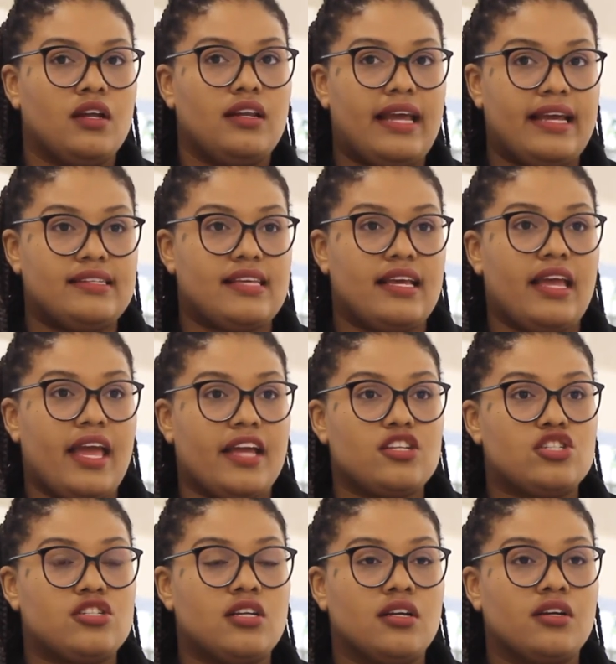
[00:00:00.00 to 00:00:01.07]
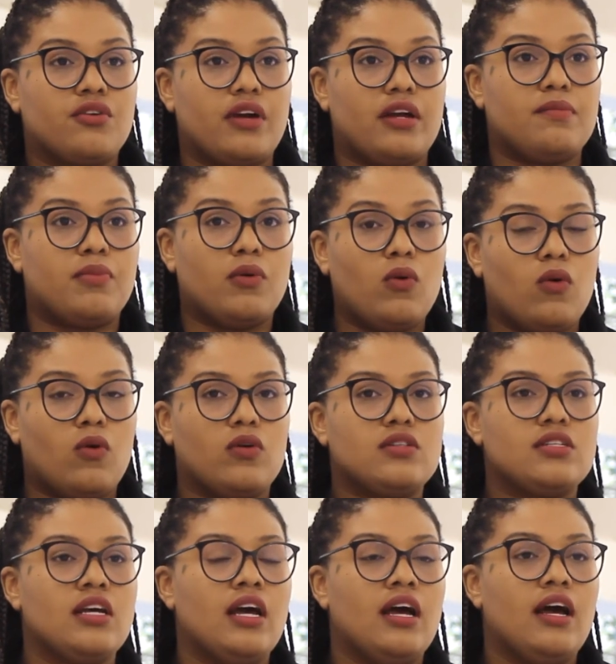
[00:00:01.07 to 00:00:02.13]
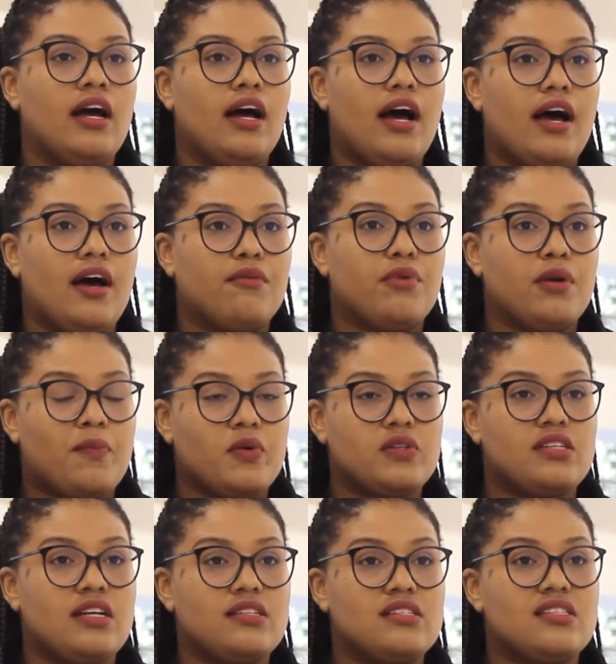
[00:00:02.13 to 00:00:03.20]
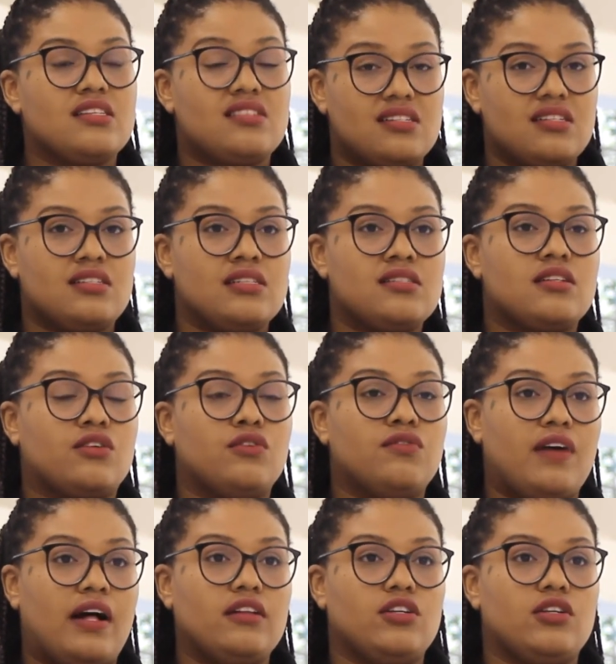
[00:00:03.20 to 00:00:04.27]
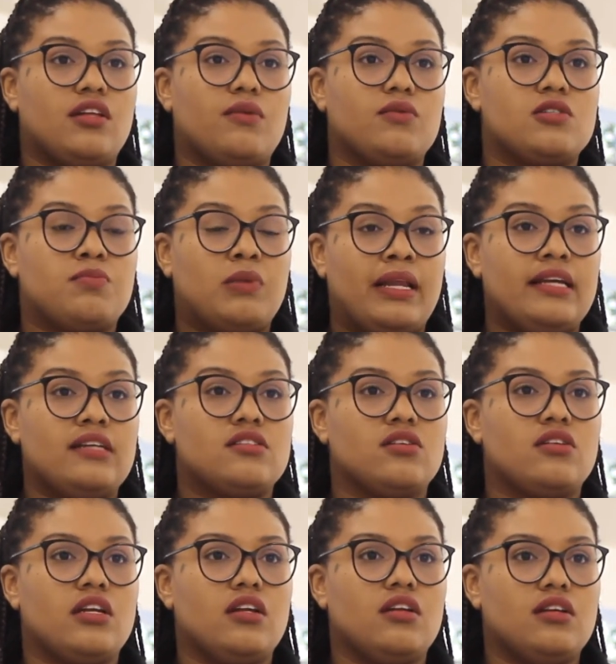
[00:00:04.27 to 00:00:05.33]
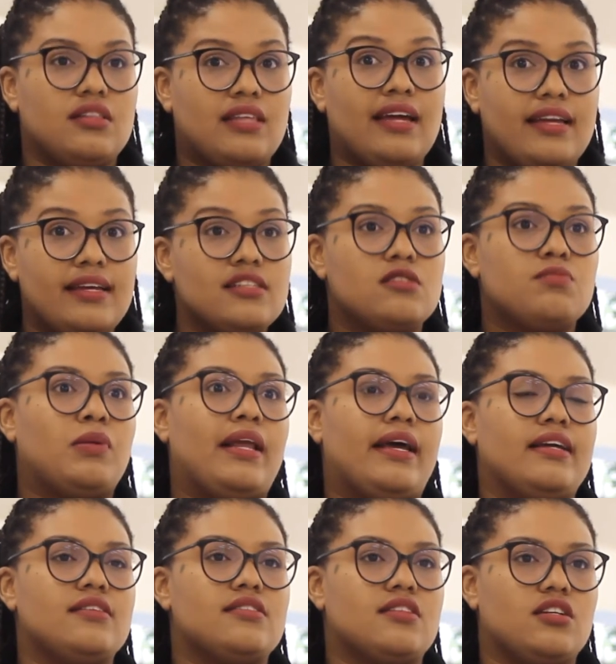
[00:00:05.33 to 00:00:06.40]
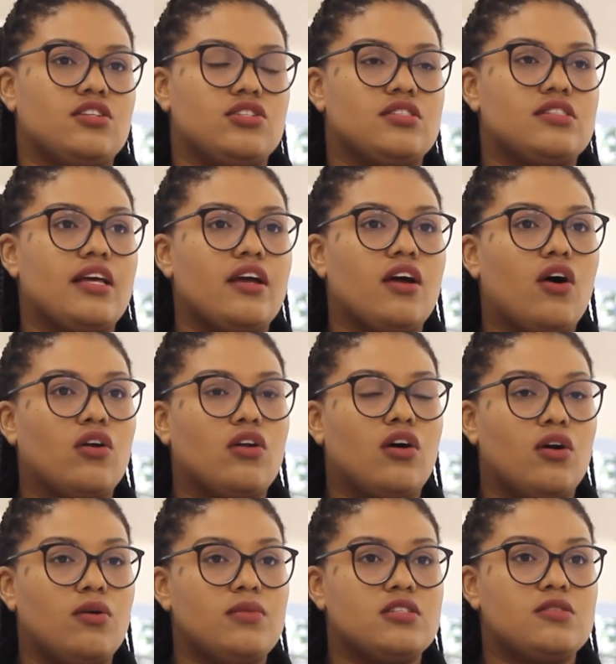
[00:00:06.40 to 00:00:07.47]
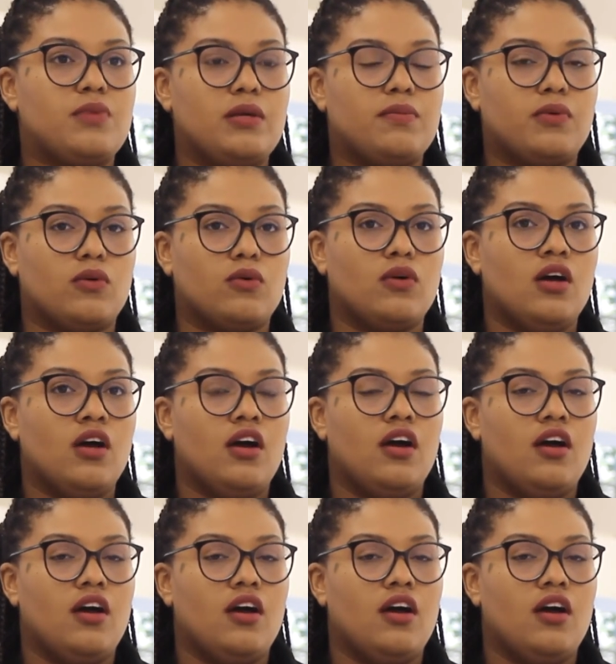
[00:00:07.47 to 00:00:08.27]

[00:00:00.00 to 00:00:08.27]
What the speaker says: laser-etched grey board represents the statistical value that was placed, that is placed, I should say, on homeless people